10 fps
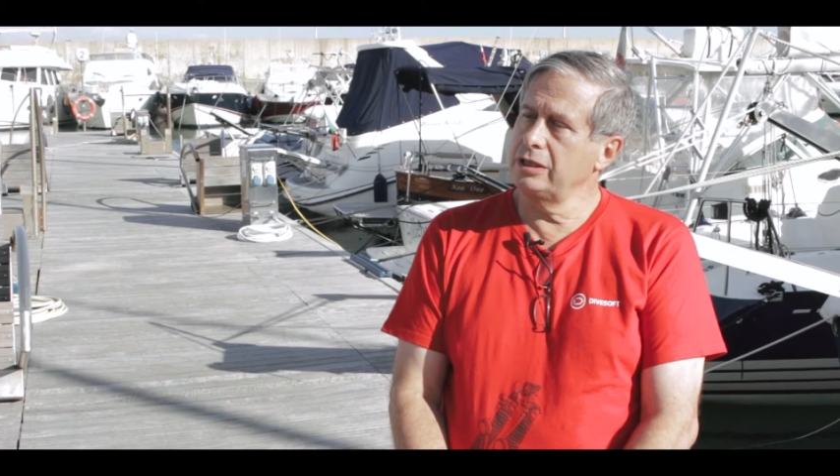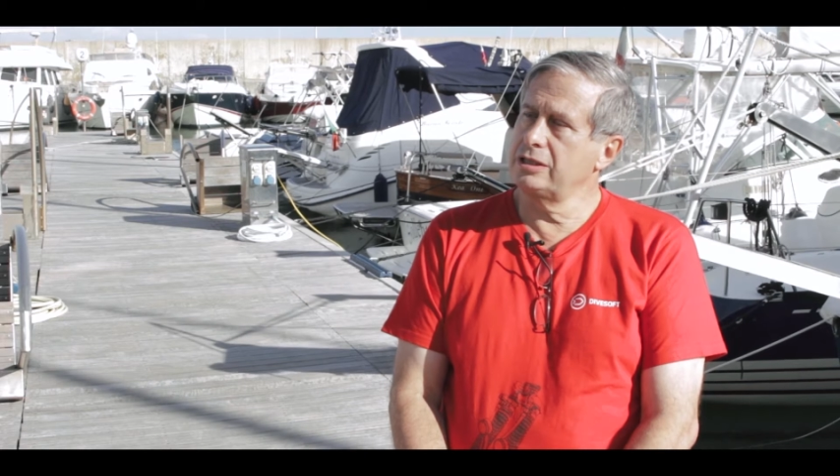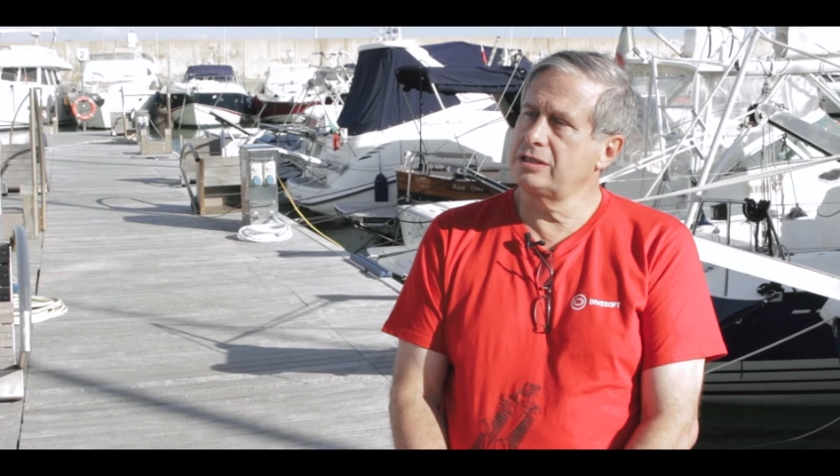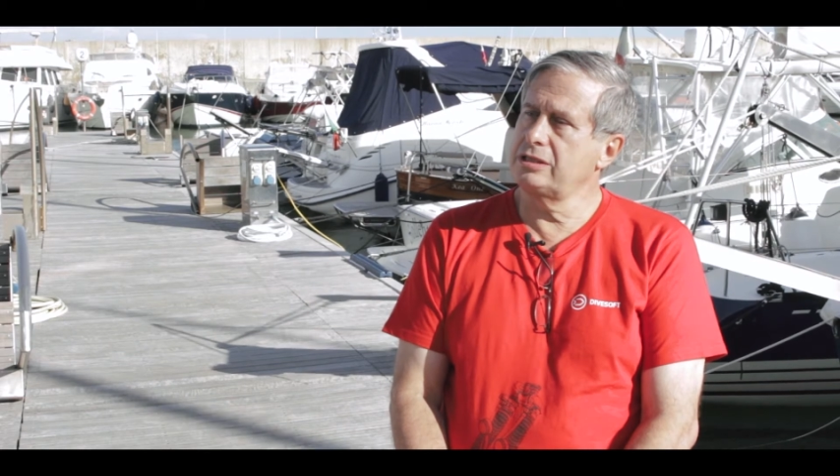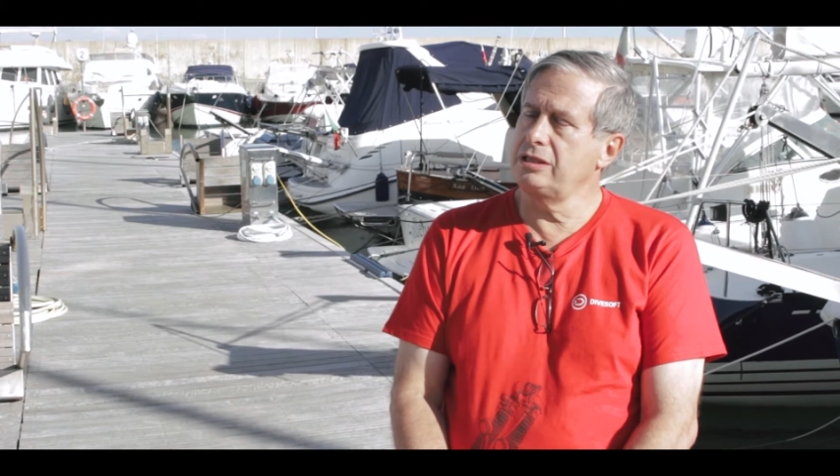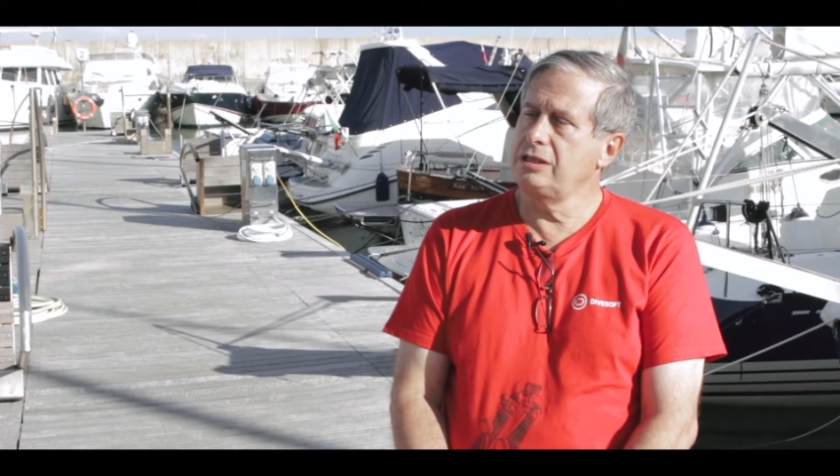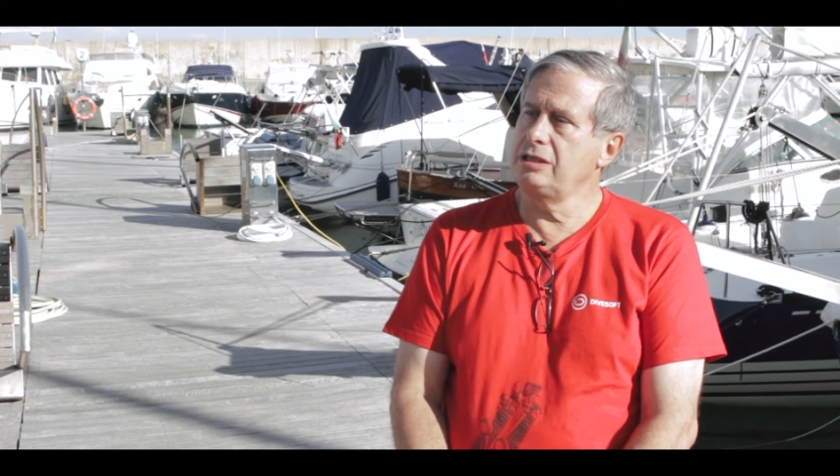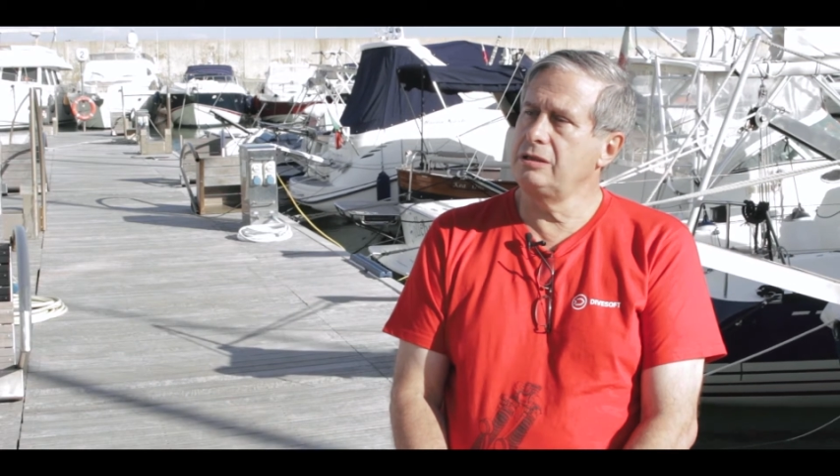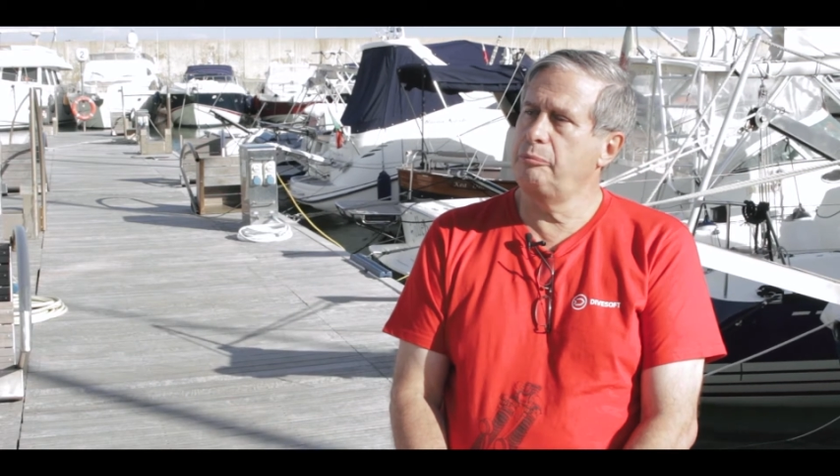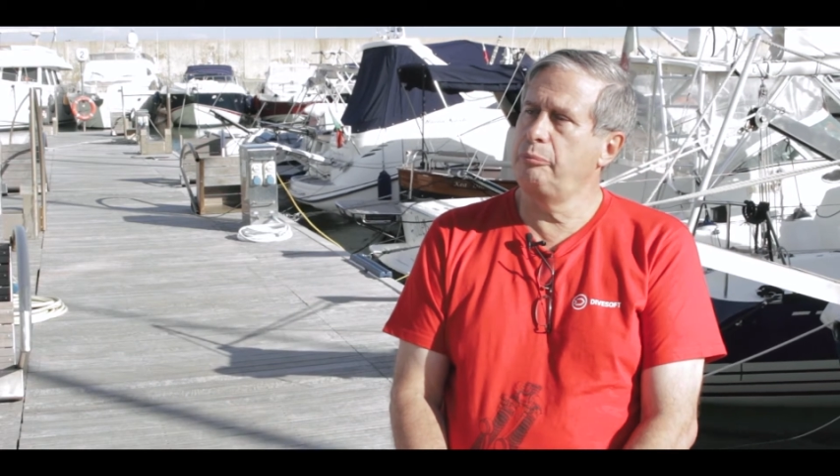see
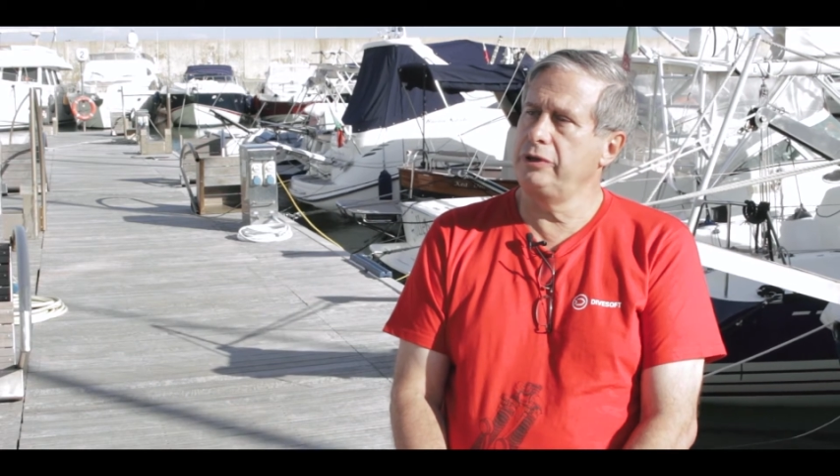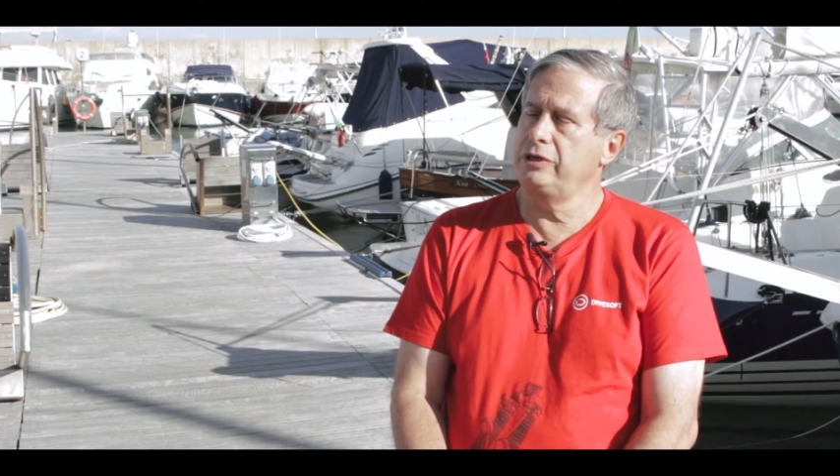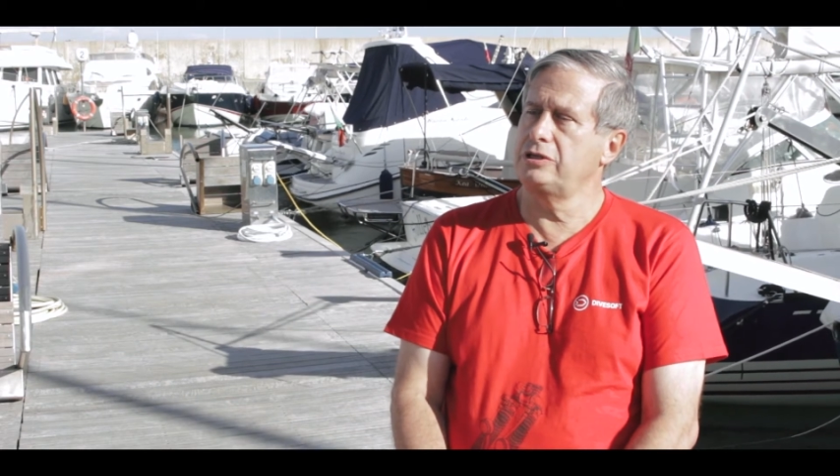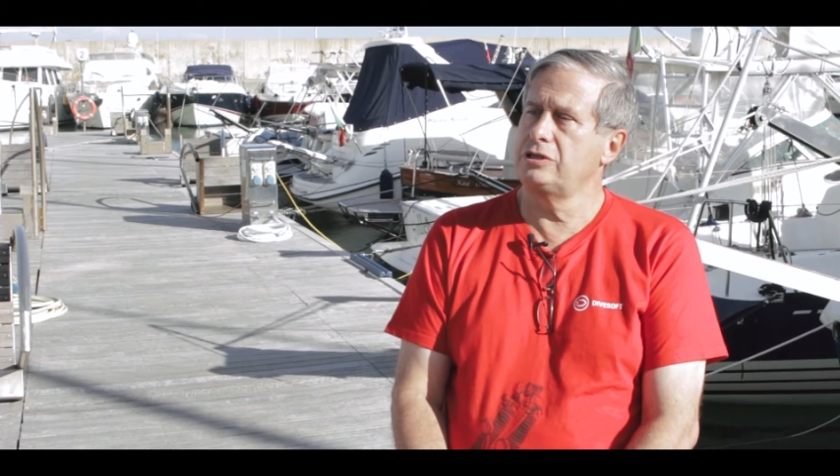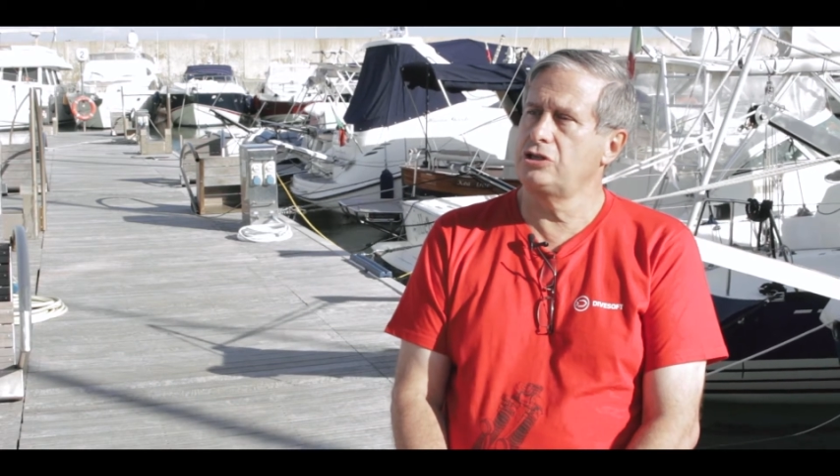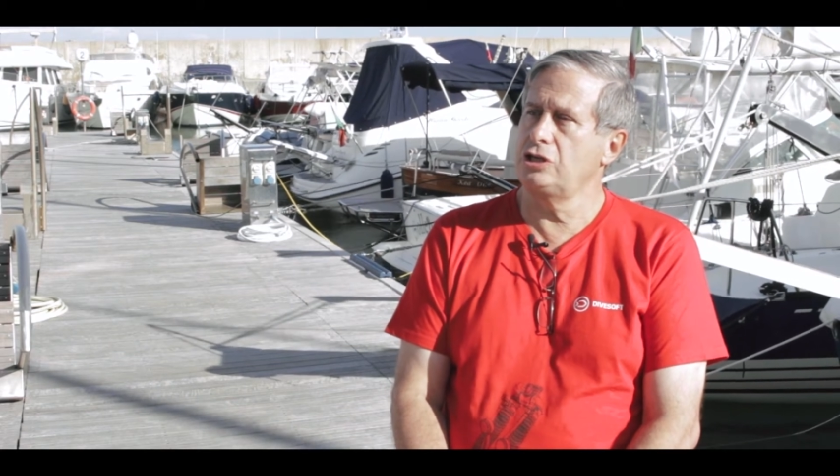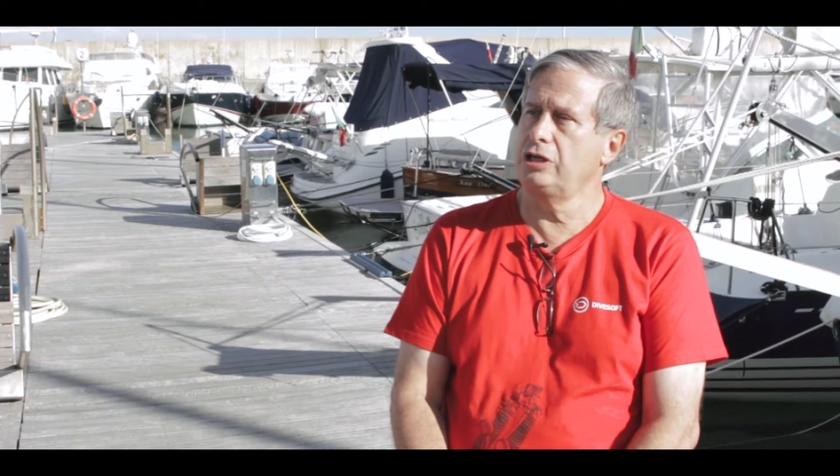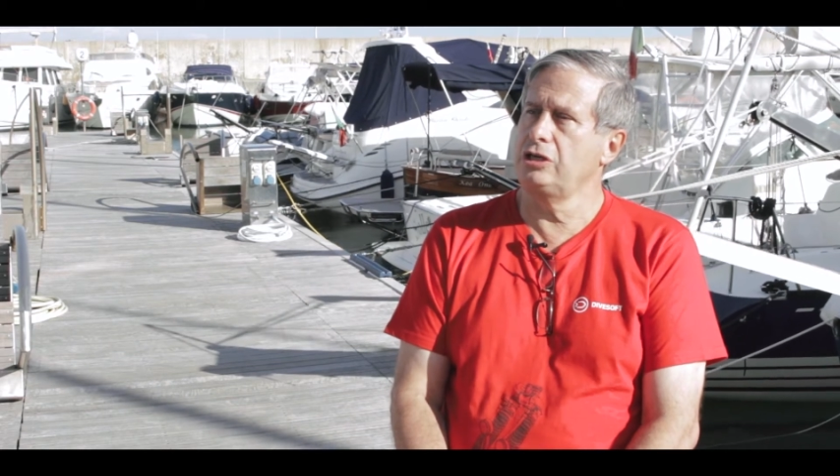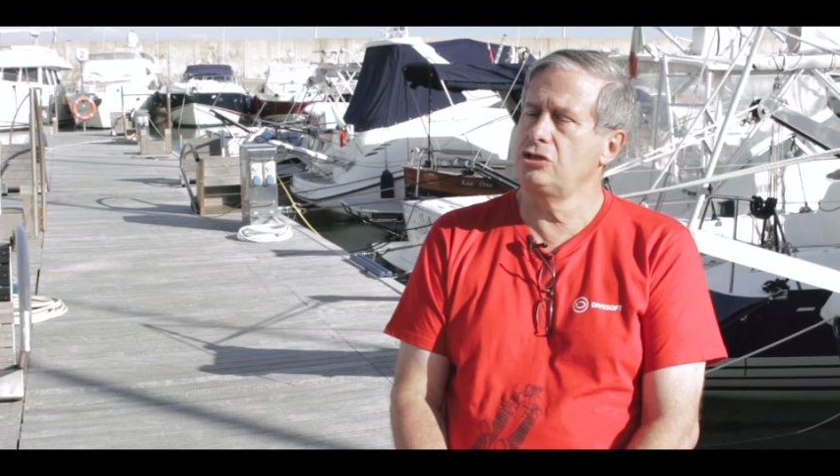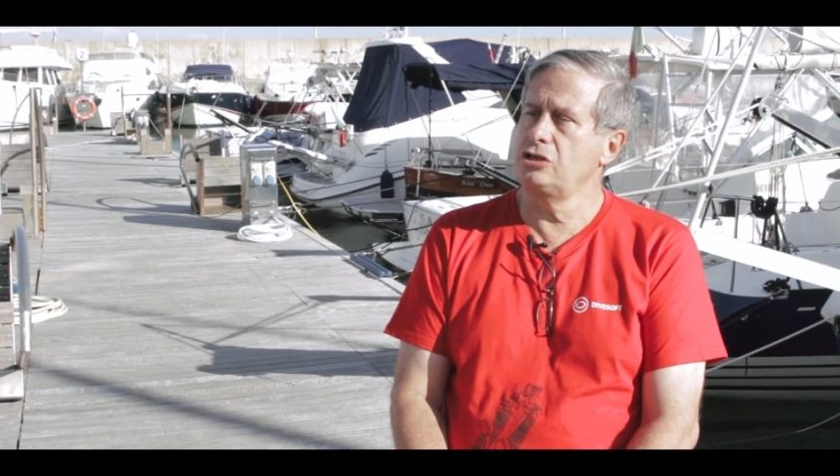the biggest change